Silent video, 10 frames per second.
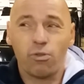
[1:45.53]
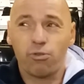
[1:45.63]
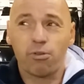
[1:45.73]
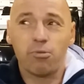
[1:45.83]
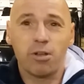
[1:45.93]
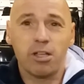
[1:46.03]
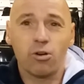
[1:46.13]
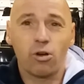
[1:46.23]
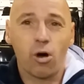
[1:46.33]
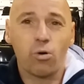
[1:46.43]
3 really
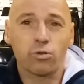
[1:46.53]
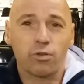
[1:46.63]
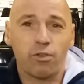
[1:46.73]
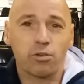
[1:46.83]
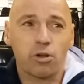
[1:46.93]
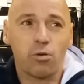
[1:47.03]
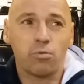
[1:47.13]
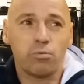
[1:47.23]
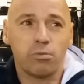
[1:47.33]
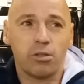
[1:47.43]
good goals. The first
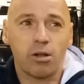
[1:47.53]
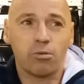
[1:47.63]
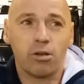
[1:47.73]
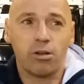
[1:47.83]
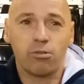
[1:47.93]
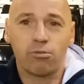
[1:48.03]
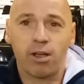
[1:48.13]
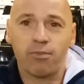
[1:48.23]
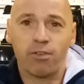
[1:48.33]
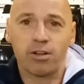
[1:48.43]
goal,
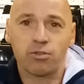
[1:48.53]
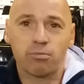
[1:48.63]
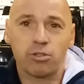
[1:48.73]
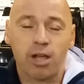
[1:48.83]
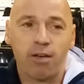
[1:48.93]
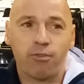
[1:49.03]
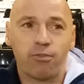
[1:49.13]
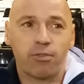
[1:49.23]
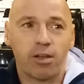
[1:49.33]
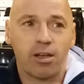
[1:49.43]
great finish from
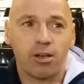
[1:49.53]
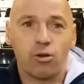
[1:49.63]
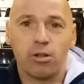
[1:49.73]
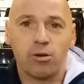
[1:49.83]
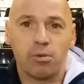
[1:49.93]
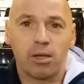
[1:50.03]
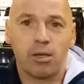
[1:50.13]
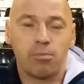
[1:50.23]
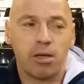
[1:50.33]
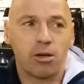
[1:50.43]
Jeff, good little
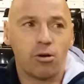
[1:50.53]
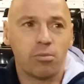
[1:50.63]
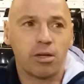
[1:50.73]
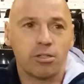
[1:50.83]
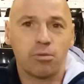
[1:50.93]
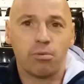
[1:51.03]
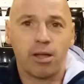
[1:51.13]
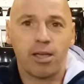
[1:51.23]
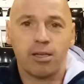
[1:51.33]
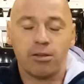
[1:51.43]
bit of combination
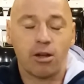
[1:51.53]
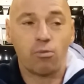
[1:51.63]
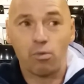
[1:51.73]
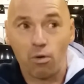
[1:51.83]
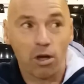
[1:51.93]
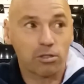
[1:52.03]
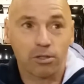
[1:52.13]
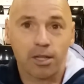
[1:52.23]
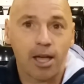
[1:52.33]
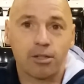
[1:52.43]
play. We worked
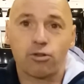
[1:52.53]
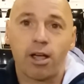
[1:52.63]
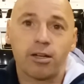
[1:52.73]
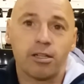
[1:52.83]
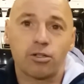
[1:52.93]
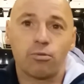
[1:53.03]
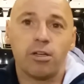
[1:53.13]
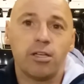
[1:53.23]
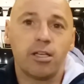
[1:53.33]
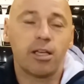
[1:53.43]
on that in training this
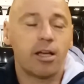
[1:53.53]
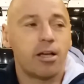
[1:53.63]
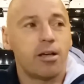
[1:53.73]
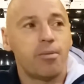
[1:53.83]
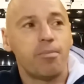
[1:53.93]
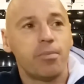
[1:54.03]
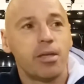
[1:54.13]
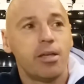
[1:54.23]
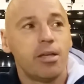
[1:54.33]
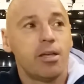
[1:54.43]
week.
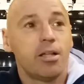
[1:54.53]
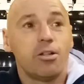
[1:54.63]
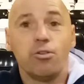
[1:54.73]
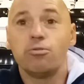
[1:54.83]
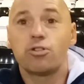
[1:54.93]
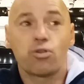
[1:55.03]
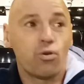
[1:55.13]
Luke